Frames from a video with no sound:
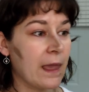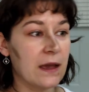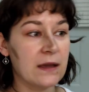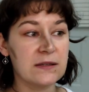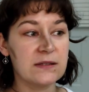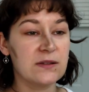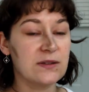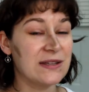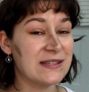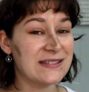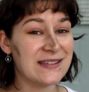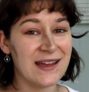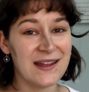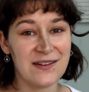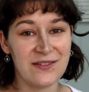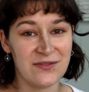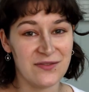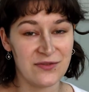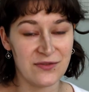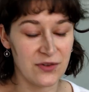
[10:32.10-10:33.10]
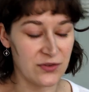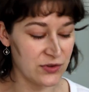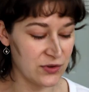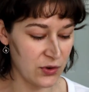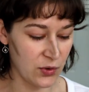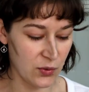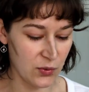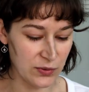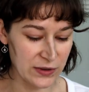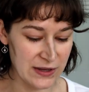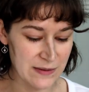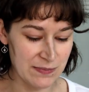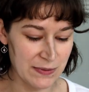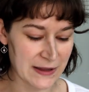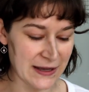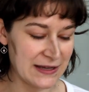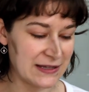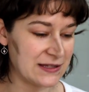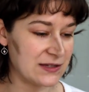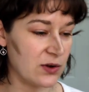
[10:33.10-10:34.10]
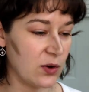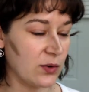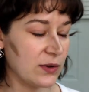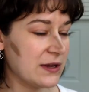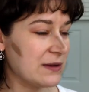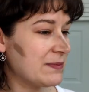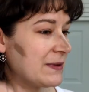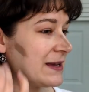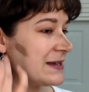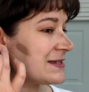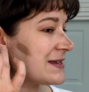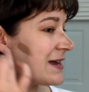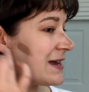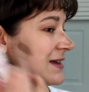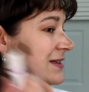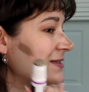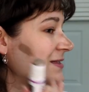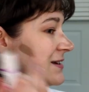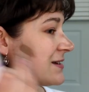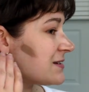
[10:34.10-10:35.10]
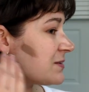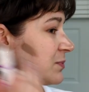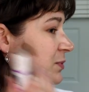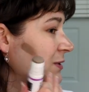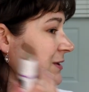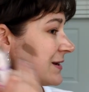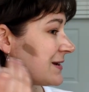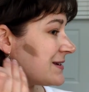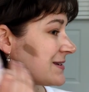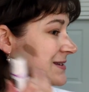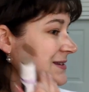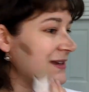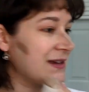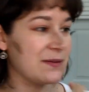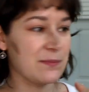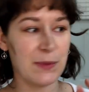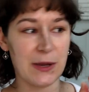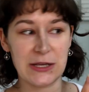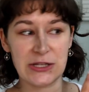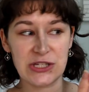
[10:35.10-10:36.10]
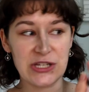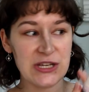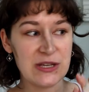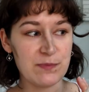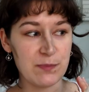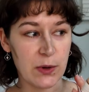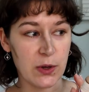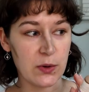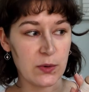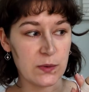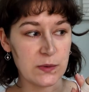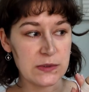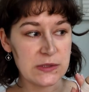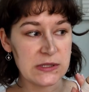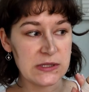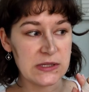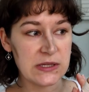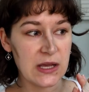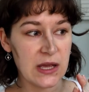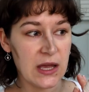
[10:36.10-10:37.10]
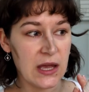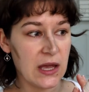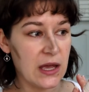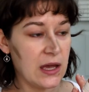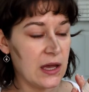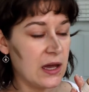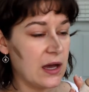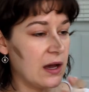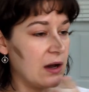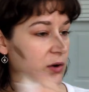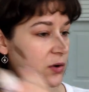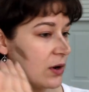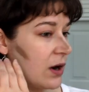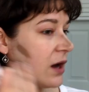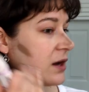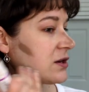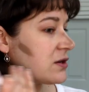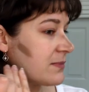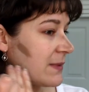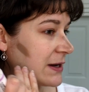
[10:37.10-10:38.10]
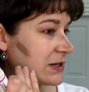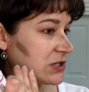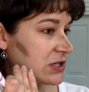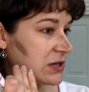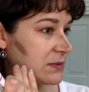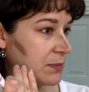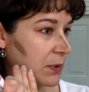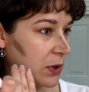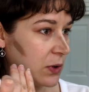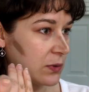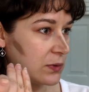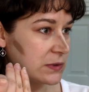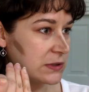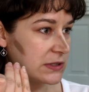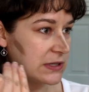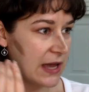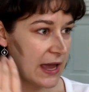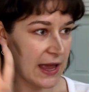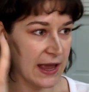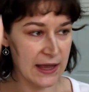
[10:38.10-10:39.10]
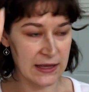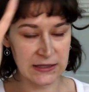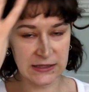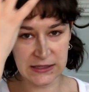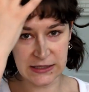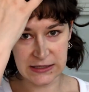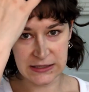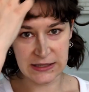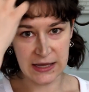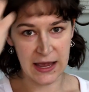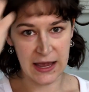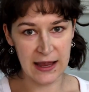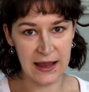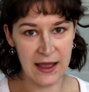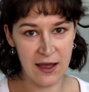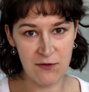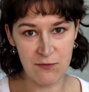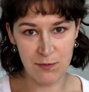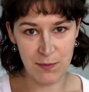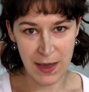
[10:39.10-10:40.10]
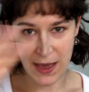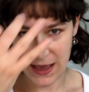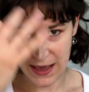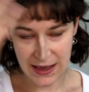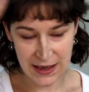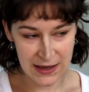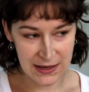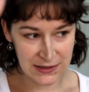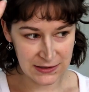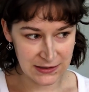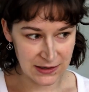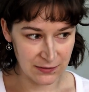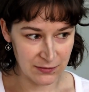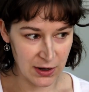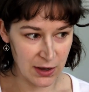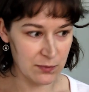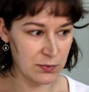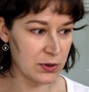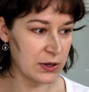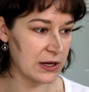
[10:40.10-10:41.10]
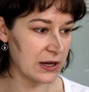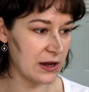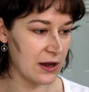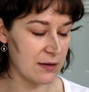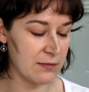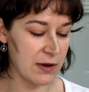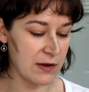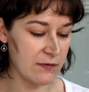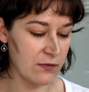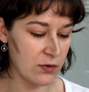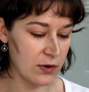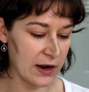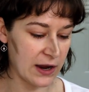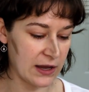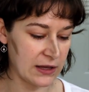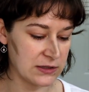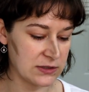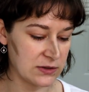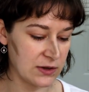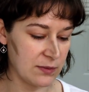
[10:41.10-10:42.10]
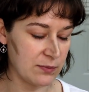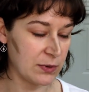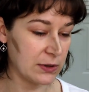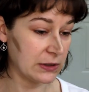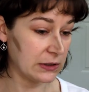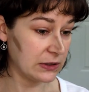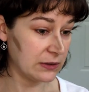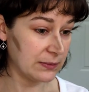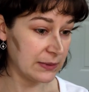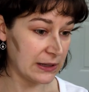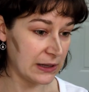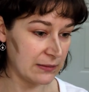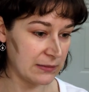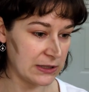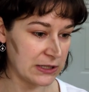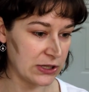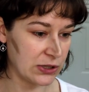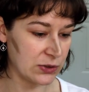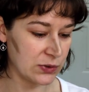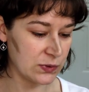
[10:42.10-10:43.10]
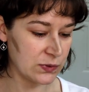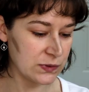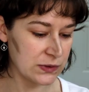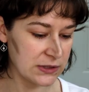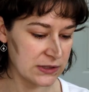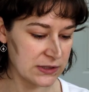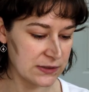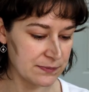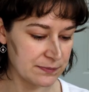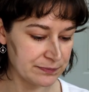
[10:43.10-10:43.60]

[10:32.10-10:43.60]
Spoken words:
So that's kind of the only place I can think to put it is like my cheekbones or under my cheekbones. And since I have bangs, I'm not putting it on my forehead. So I put a little bit on my nose.